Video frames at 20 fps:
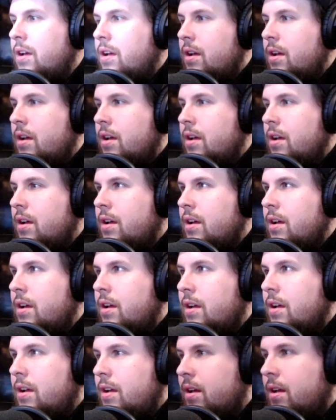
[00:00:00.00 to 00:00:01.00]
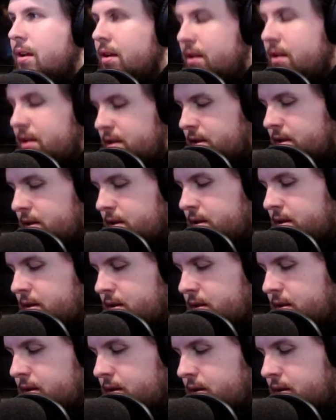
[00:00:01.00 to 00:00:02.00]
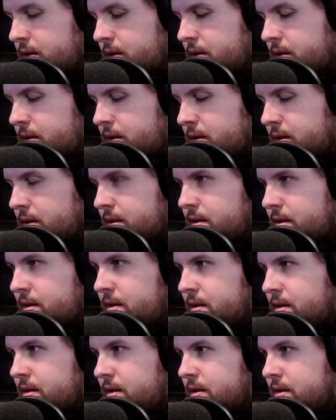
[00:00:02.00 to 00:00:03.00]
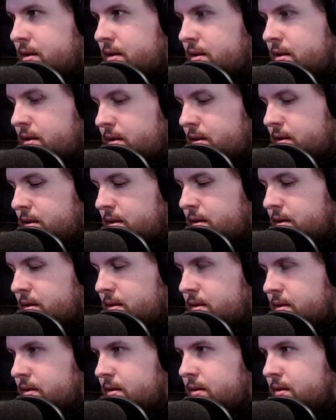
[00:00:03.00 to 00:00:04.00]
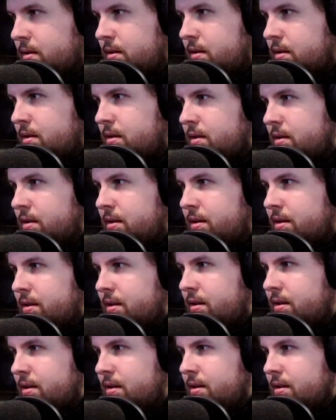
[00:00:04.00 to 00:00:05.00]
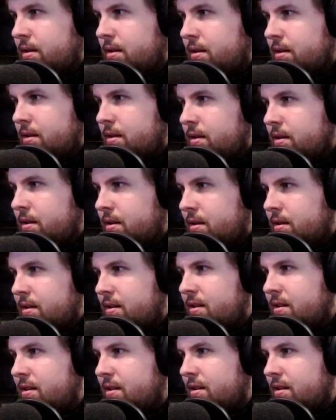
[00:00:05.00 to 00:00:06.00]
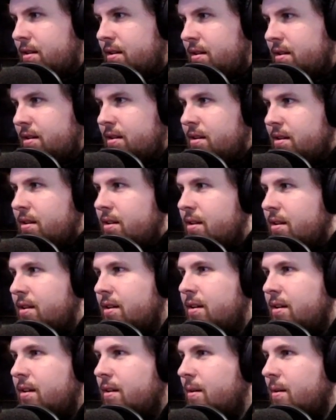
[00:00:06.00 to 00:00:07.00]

Nobody speaks.